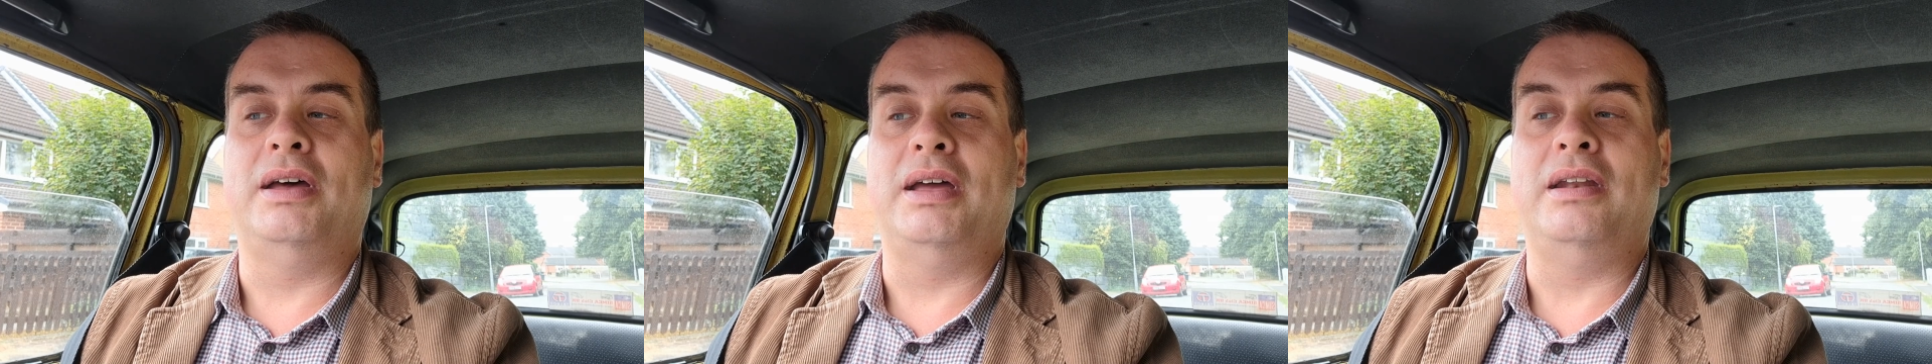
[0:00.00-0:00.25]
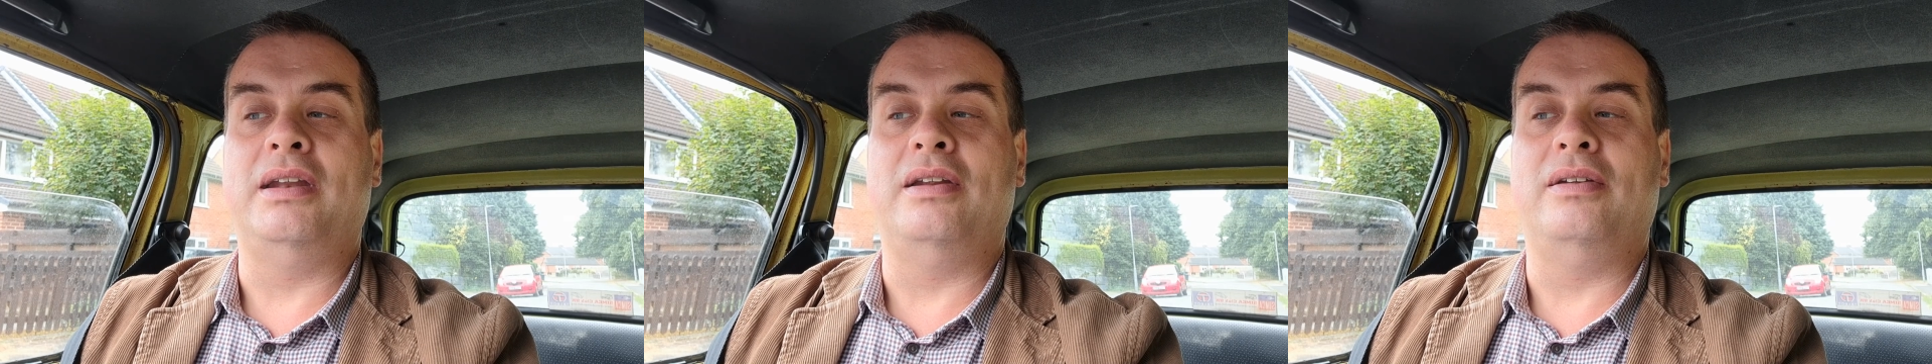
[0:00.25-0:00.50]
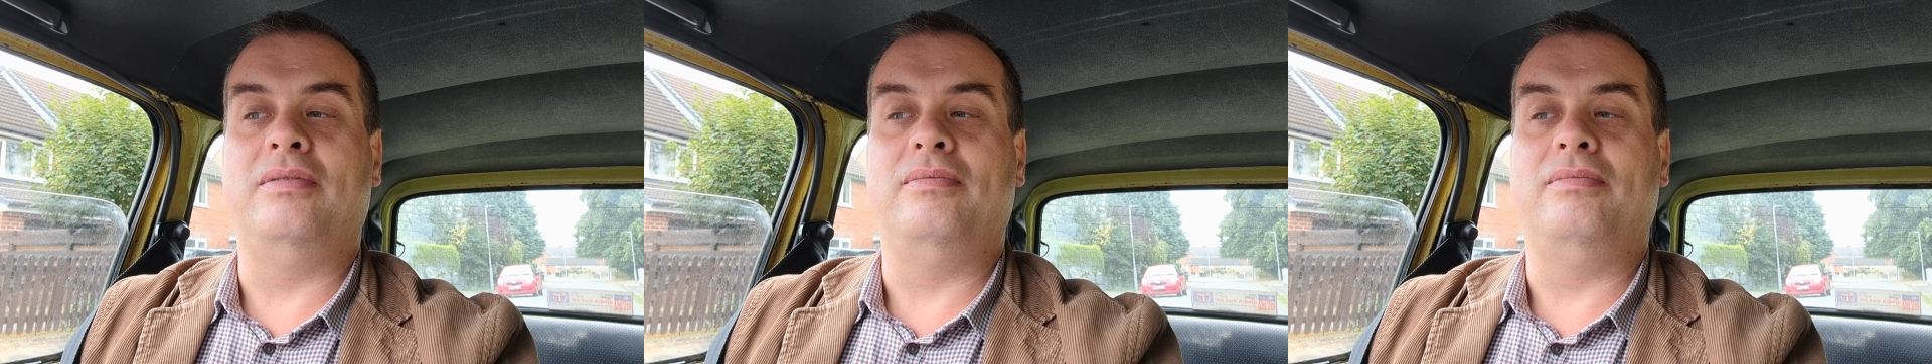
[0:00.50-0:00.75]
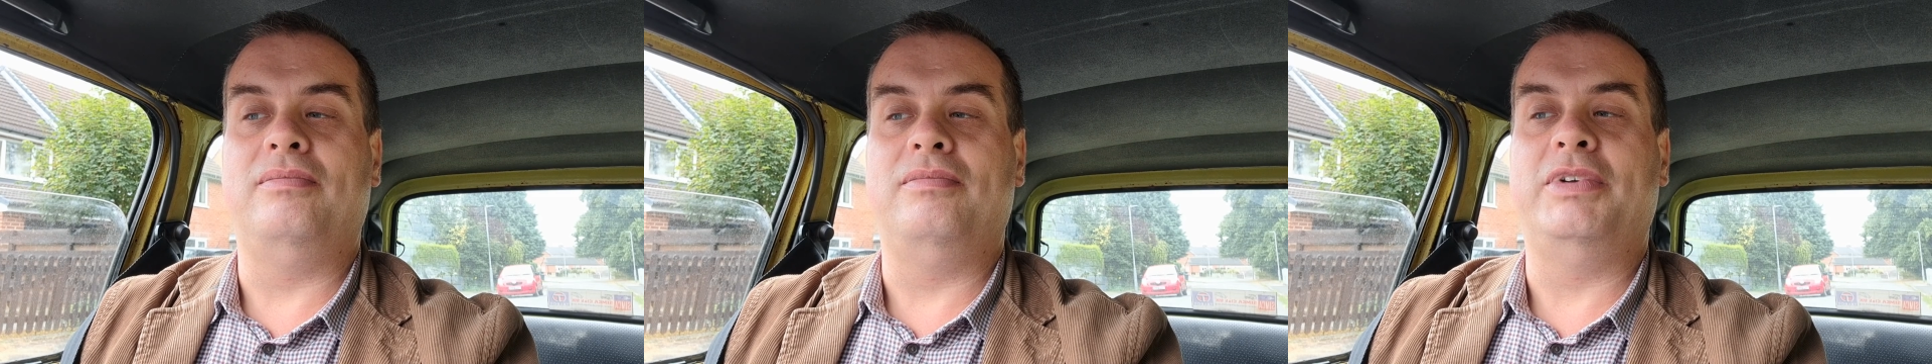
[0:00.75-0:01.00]
in
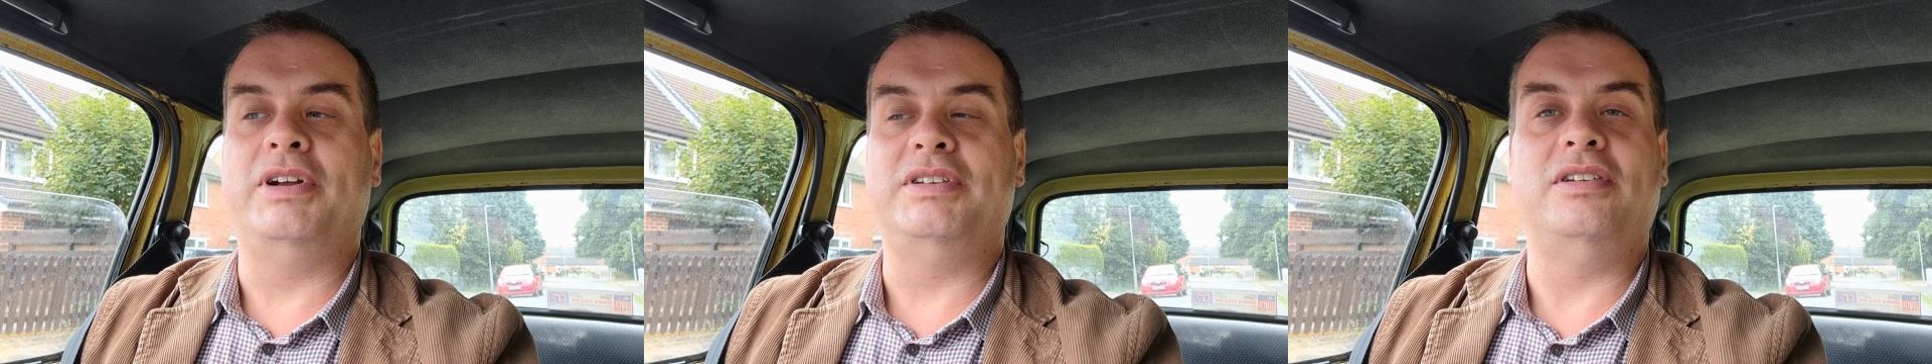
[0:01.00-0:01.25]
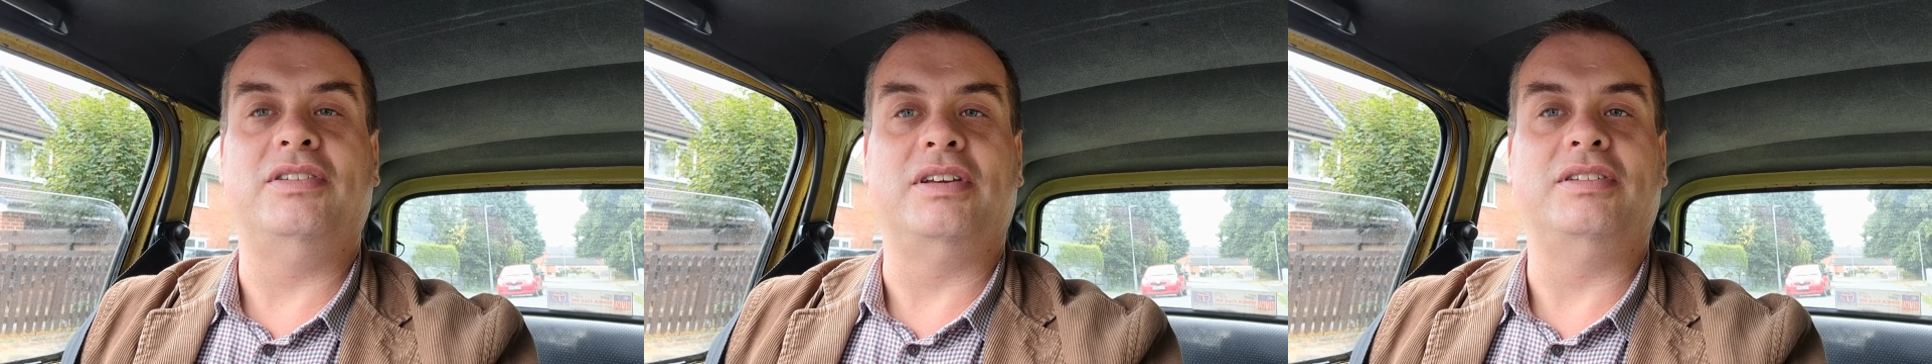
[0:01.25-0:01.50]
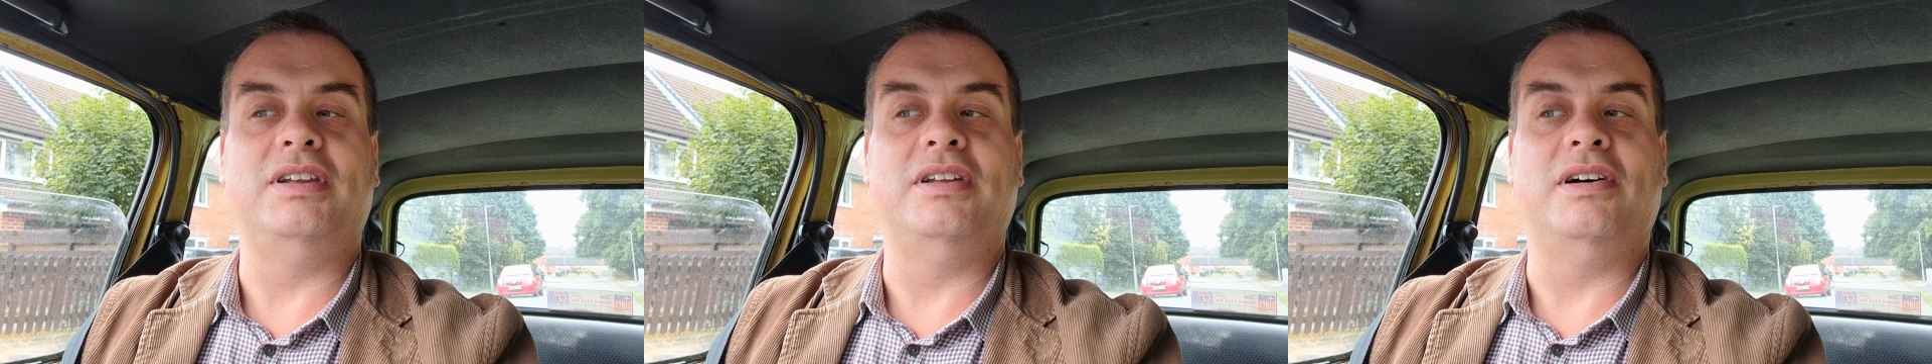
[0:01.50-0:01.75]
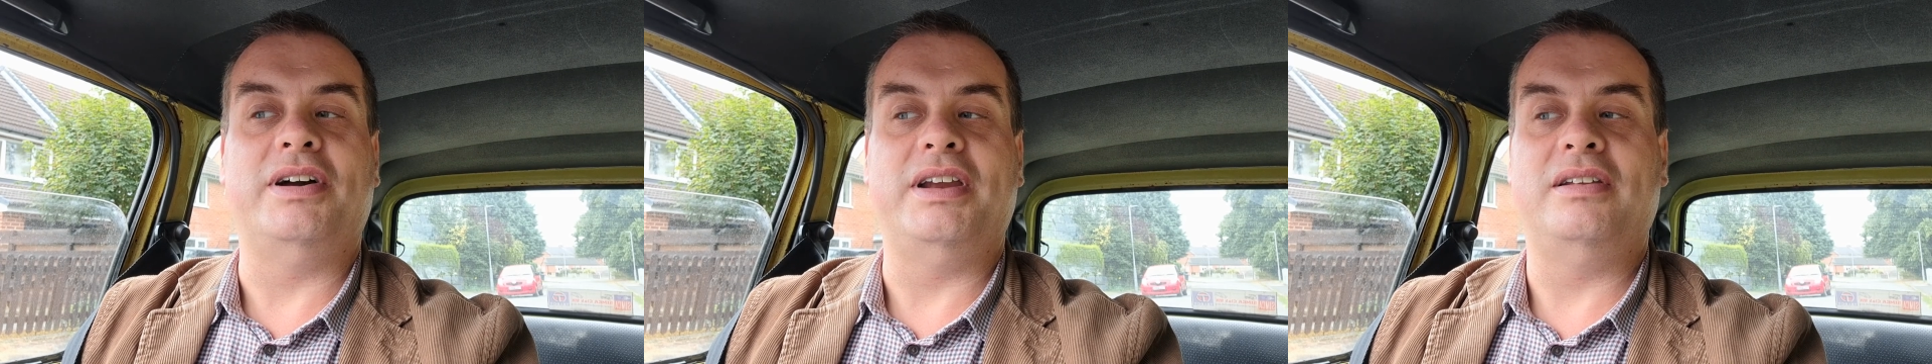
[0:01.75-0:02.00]

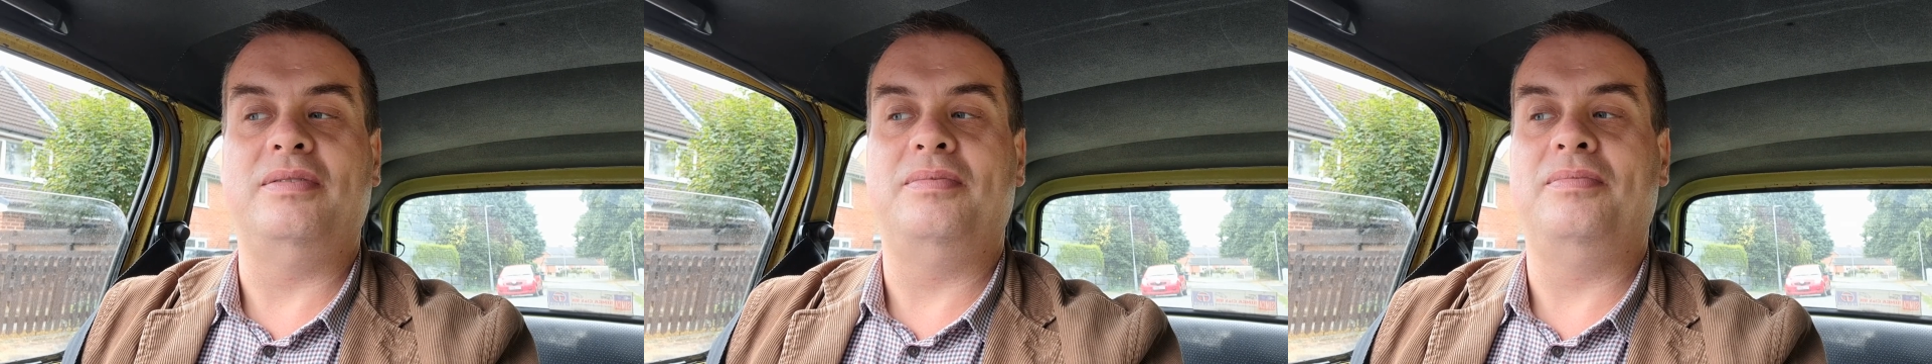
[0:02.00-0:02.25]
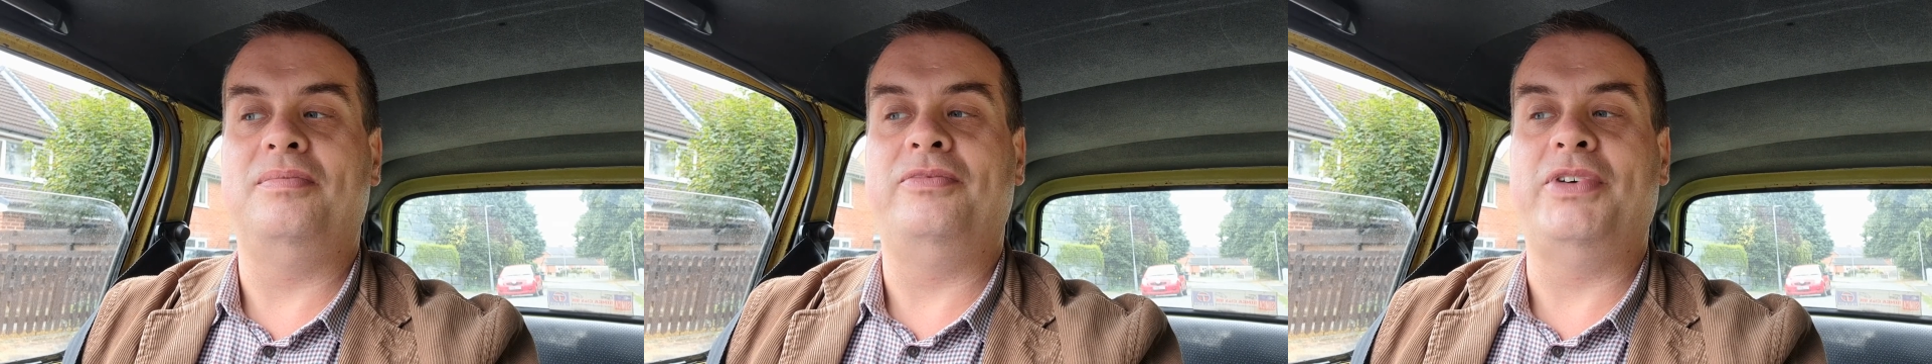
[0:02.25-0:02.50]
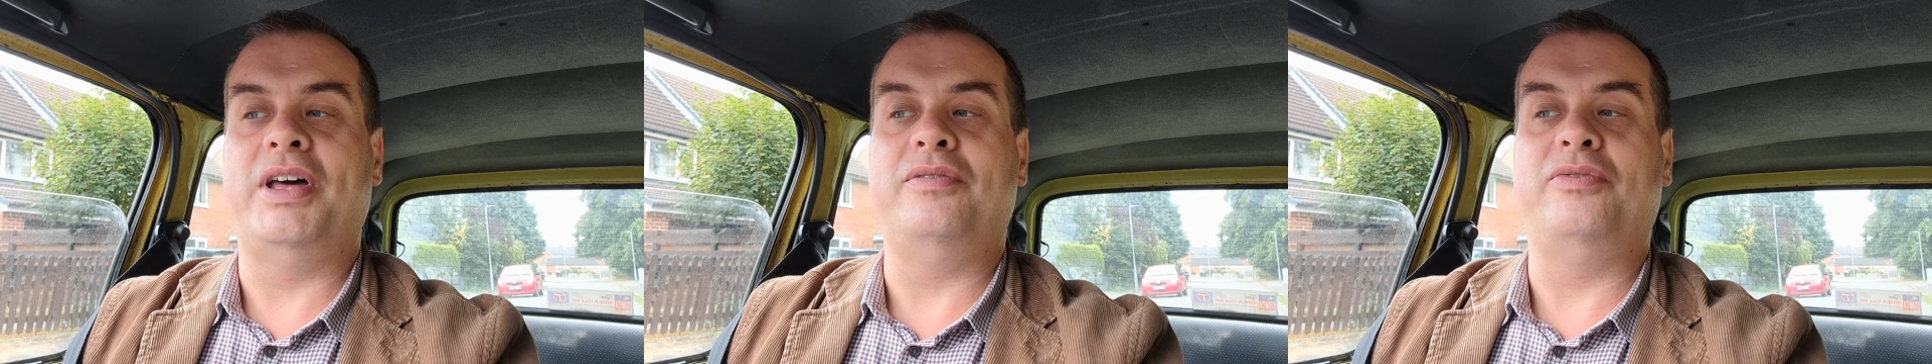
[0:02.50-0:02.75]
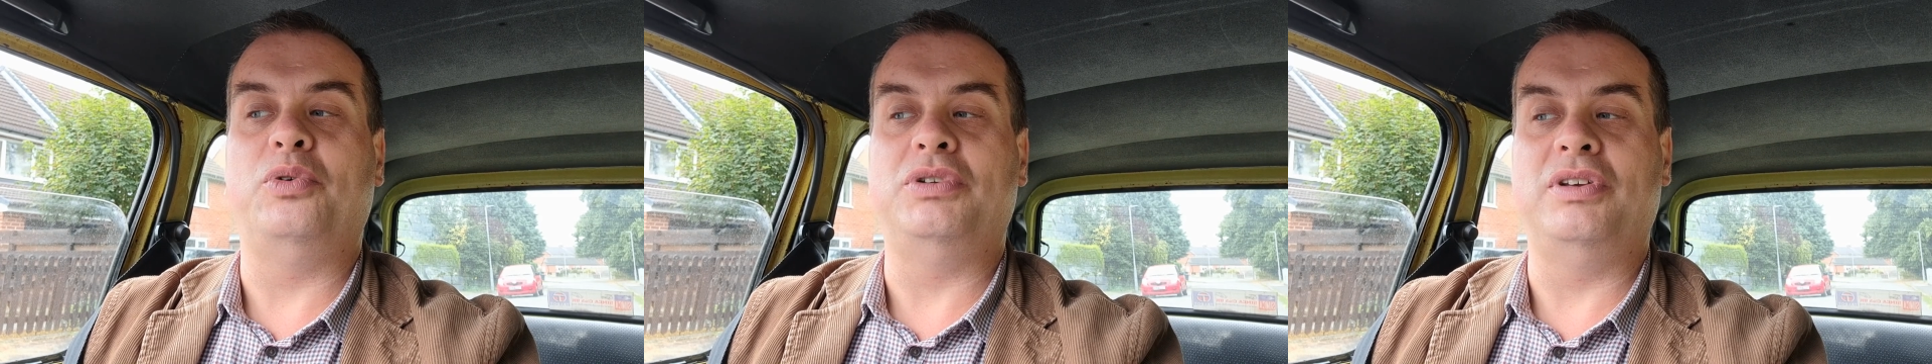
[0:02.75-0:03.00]
1969,
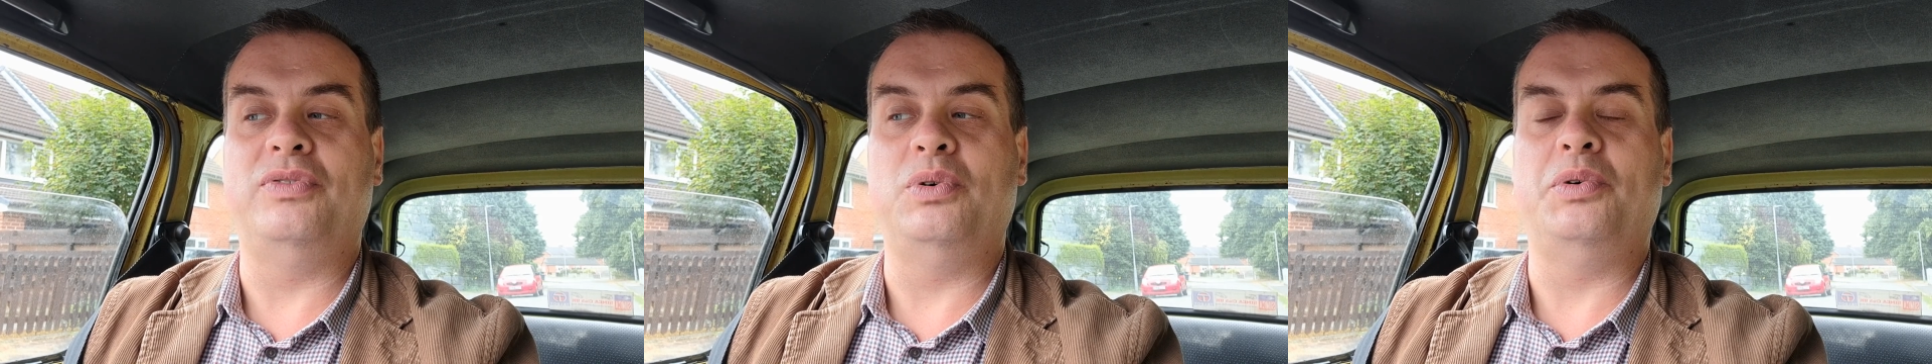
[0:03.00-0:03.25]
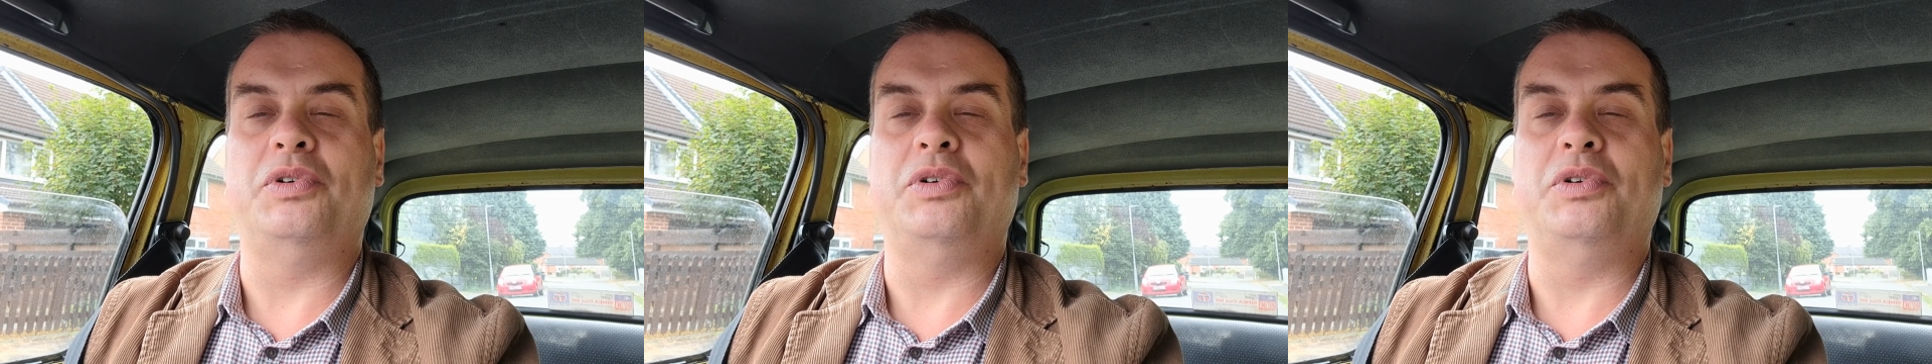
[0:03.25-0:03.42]
then 44